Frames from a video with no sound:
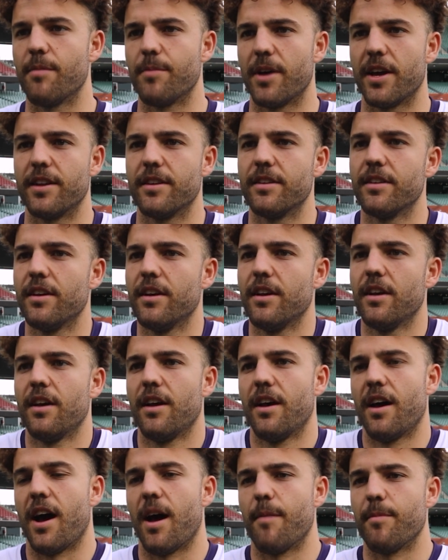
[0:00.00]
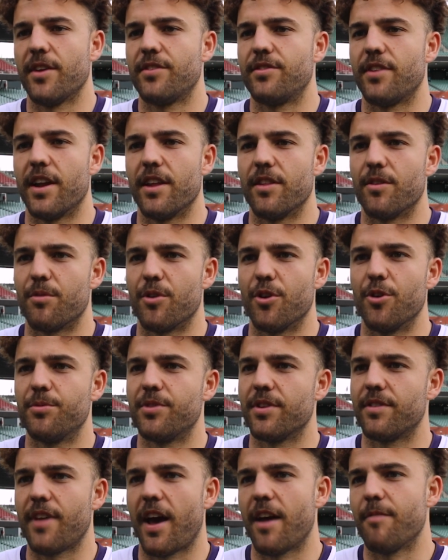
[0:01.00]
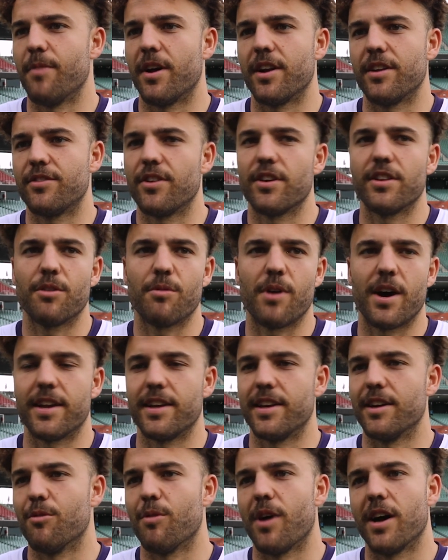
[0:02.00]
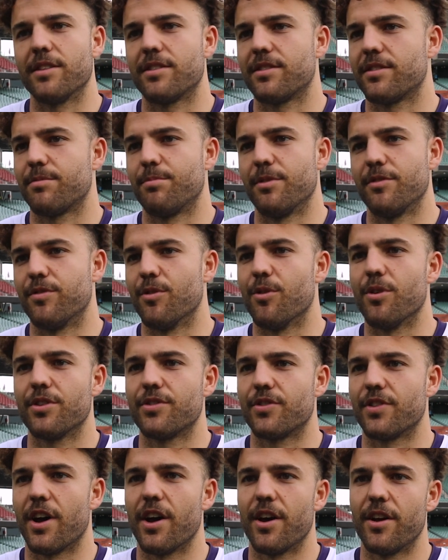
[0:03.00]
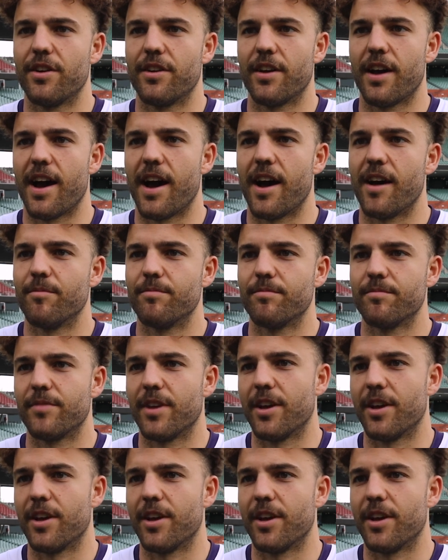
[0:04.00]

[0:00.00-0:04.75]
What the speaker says: I mean, they said in the rooms that Dave Mundy's only won here once before, so